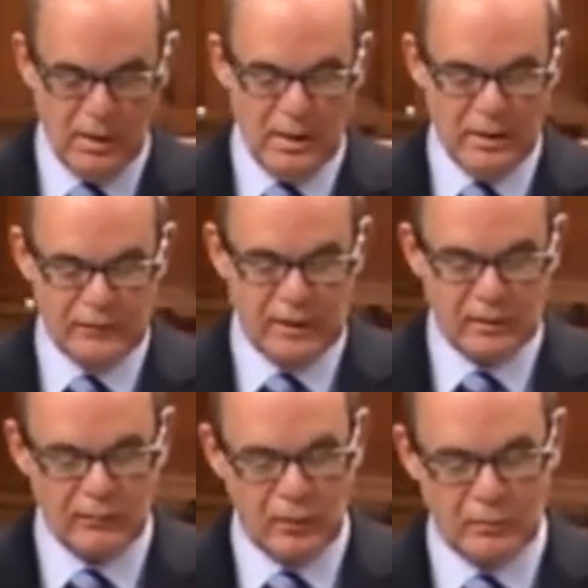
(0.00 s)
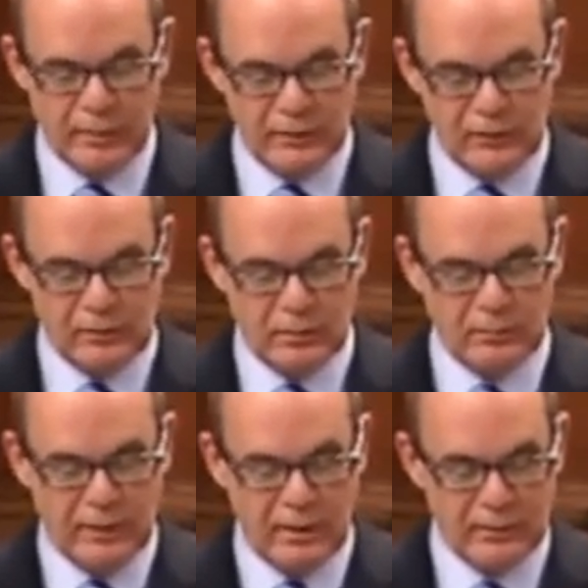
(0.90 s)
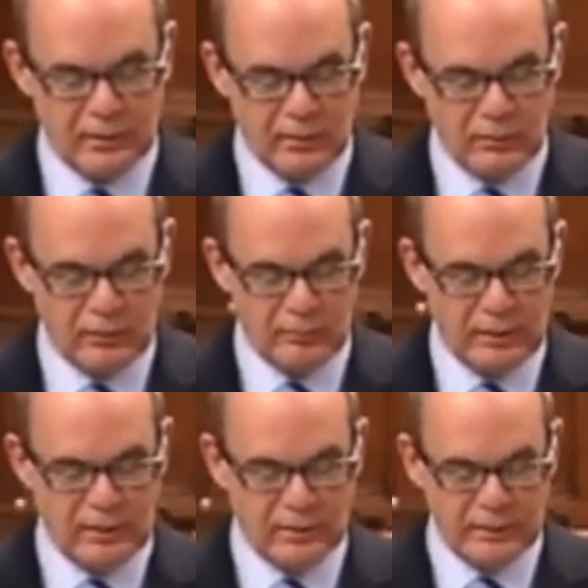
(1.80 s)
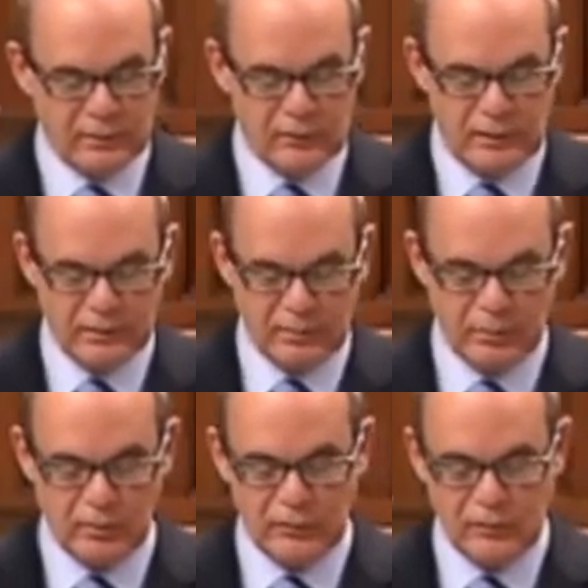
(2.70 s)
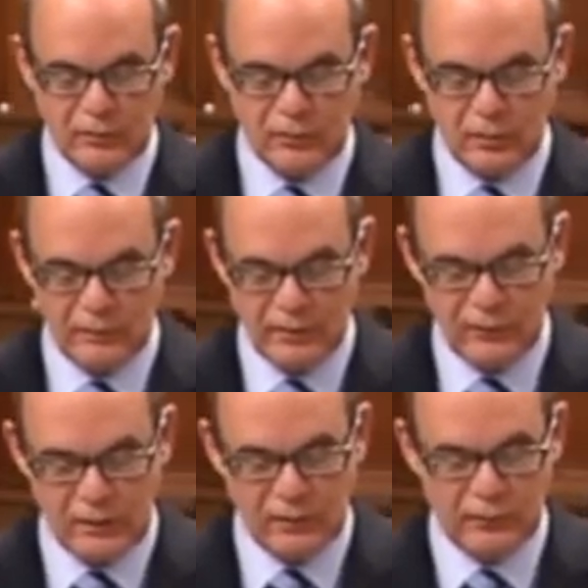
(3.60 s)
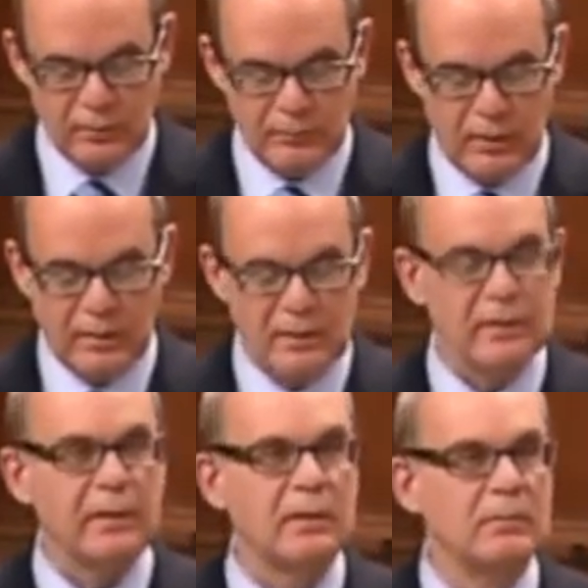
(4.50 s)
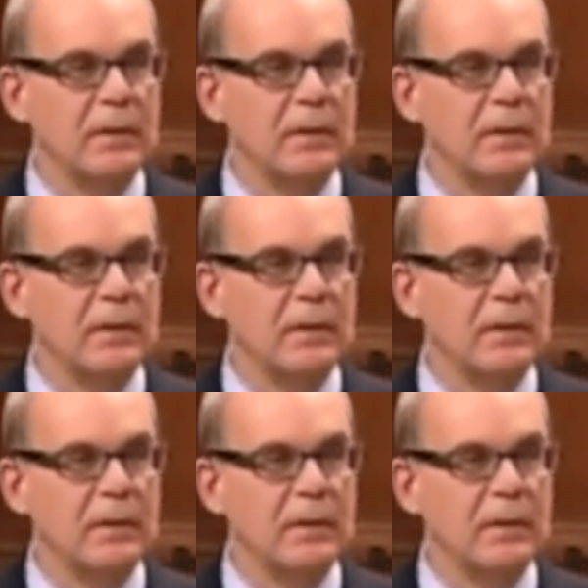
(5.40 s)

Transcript: a second vote by secret ballot occurs immediately to select a person to serve as the interim party leader